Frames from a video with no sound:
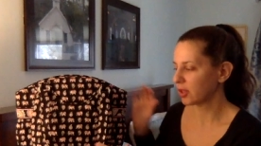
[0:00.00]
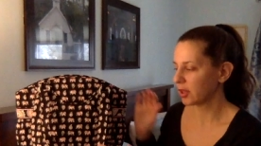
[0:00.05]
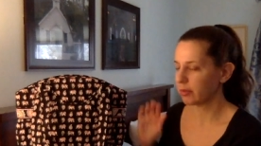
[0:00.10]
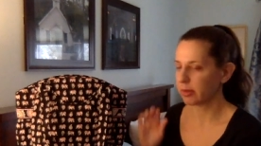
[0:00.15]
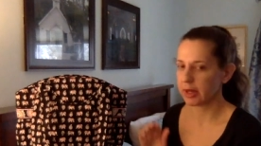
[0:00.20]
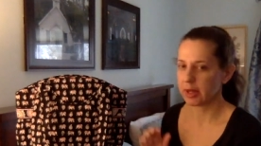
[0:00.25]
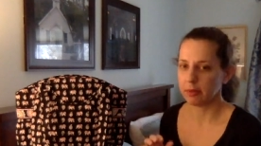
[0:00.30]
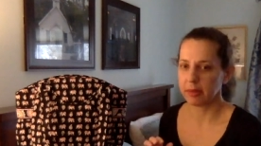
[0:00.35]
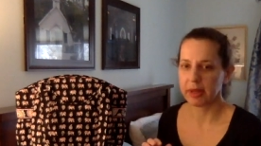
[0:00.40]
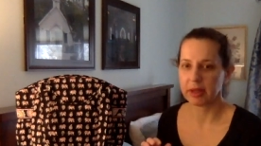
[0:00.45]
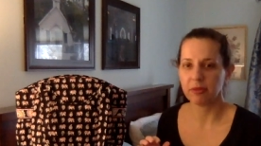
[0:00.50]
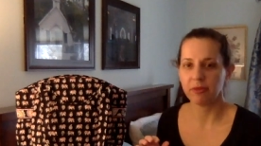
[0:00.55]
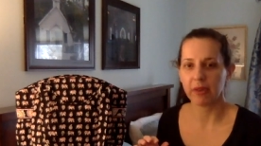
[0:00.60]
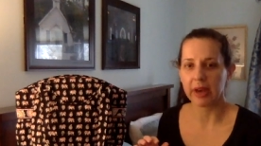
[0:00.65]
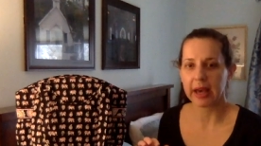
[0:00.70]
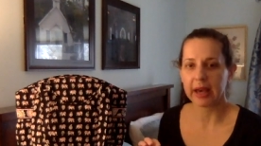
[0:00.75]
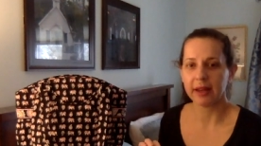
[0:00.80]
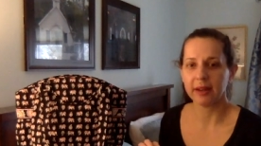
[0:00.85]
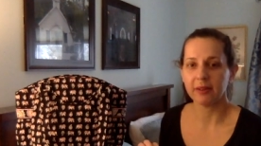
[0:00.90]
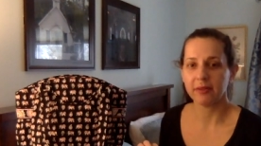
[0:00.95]
been a big
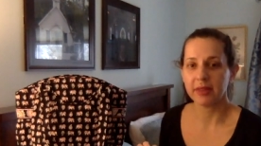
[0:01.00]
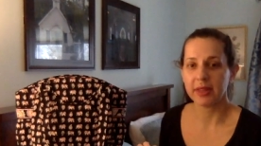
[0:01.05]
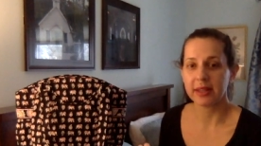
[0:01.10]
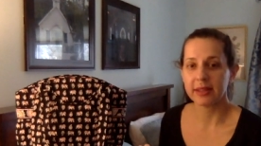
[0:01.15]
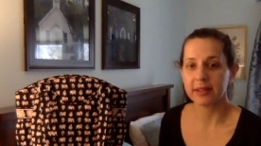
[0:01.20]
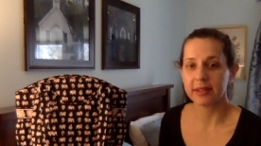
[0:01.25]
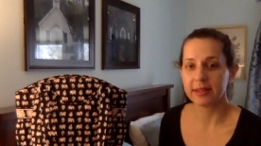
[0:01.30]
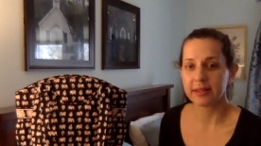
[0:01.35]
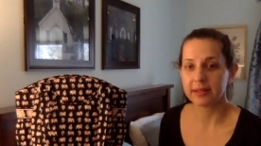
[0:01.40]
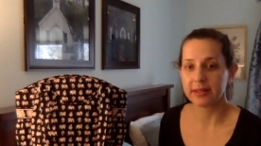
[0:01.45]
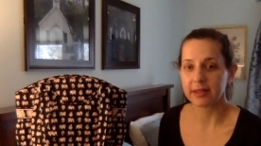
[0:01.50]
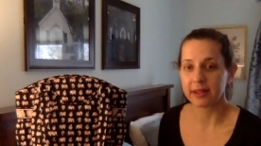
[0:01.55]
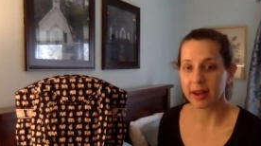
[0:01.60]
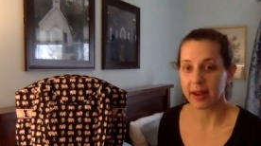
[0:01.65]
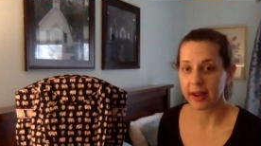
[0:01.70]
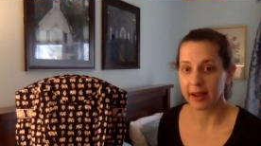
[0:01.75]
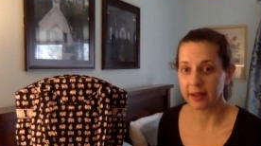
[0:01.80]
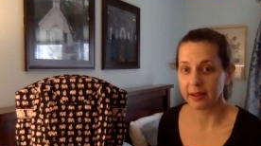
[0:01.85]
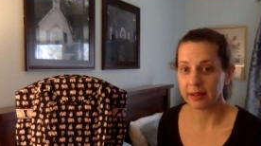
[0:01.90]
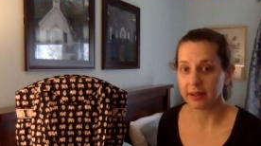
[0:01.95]
fan of this
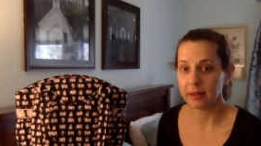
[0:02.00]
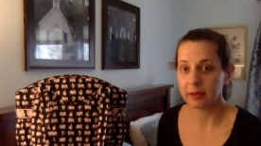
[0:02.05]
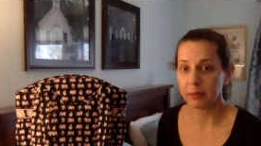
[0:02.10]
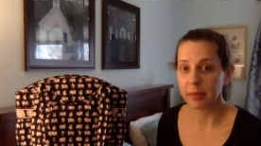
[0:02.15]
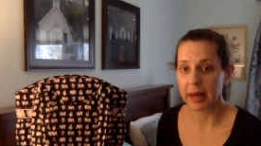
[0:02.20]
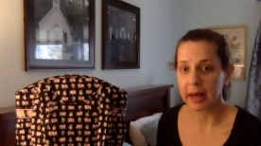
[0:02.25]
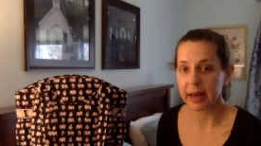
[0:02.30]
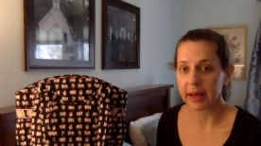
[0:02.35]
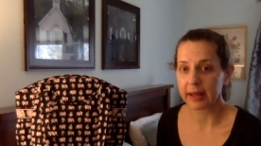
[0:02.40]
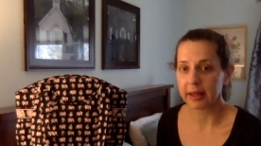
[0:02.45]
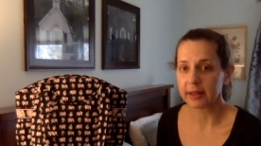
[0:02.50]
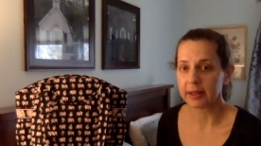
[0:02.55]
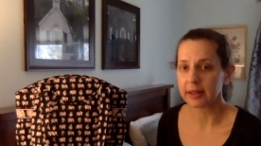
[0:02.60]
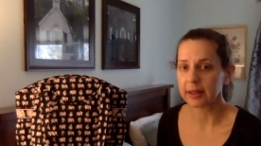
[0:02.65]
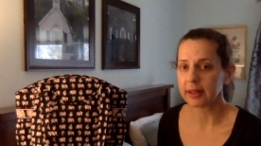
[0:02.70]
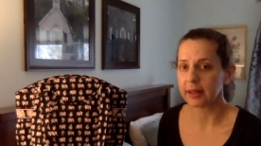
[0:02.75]
style bag.